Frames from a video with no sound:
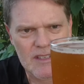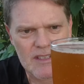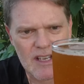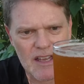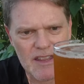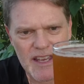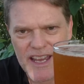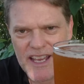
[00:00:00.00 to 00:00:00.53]

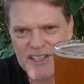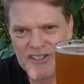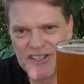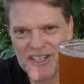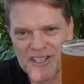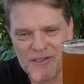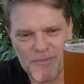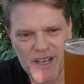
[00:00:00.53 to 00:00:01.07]
So the head's
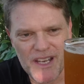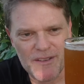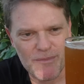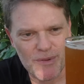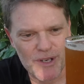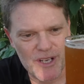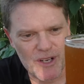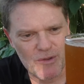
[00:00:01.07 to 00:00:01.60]
disappeared
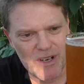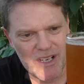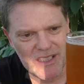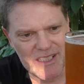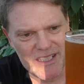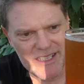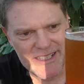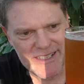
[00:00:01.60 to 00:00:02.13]
pretty
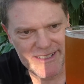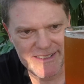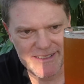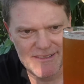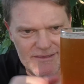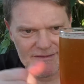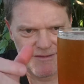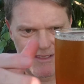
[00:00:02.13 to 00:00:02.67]
quickly,
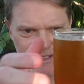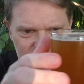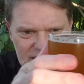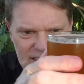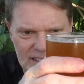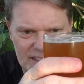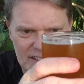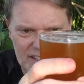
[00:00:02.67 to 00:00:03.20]

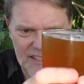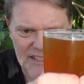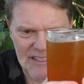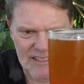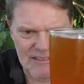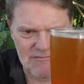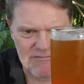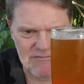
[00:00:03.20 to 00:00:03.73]
and
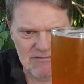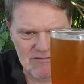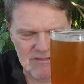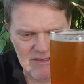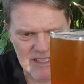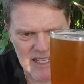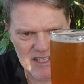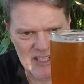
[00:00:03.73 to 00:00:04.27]

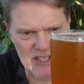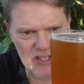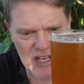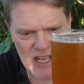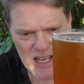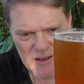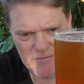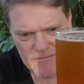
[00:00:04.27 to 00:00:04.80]
that's a
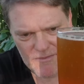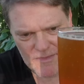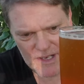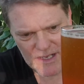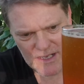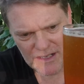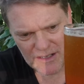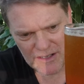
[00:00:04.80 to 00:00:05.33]
shame,
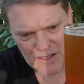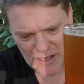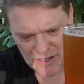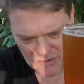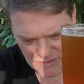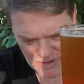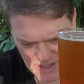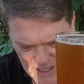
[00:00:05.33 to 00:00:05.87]
because I
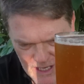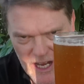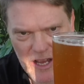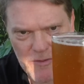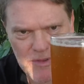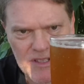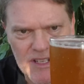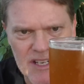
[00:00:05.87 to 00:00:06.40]
was really
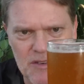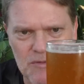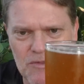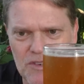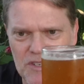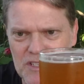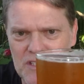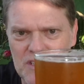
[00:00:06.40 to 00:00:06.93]
hoping that it
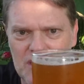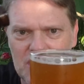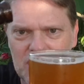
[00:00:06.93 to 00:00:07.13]
wouldn't.